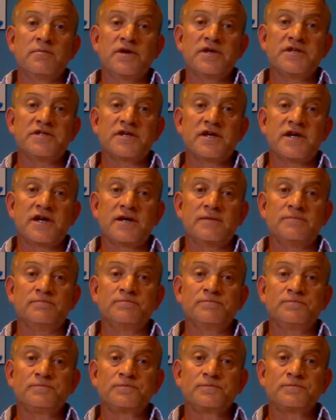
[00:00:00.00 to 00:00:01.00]
But
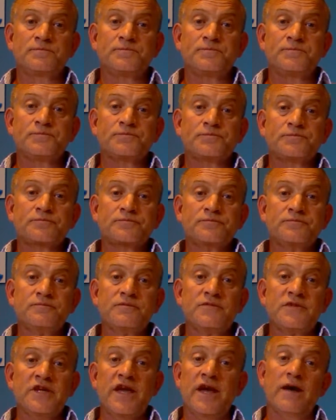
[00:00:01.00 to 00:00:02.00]

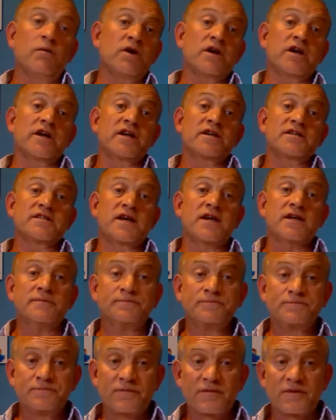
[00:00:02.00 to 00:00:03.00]
yeah, what can I say?
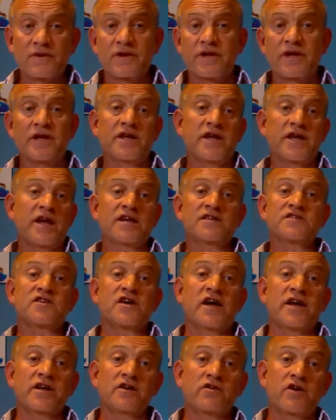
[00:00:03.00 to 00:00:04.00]
InHouse,
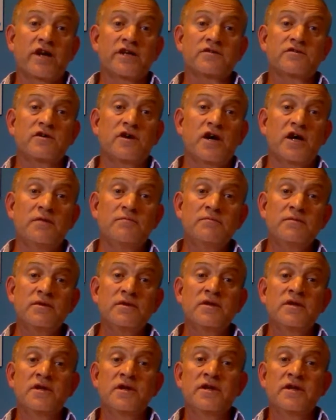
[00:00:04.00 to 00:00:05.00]
I had a great time,
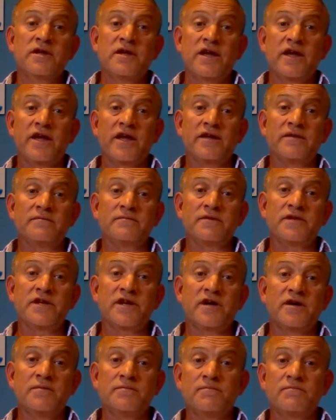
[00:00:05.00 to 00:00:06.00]
and you
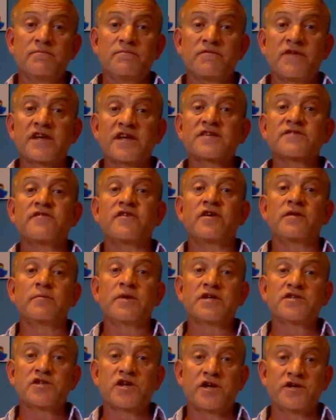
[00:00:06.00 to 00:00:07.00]
know, thanks very
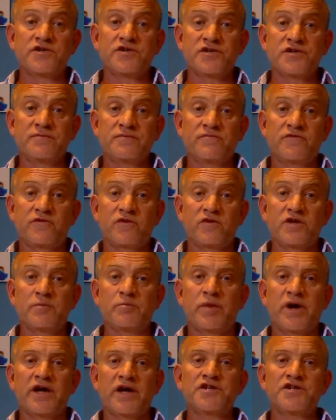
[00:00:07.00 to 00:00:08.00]
much, Ocean, for all
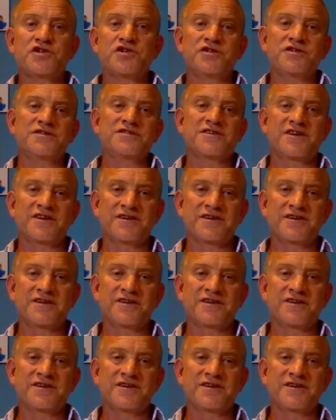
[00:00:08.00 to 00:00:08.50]
your patience.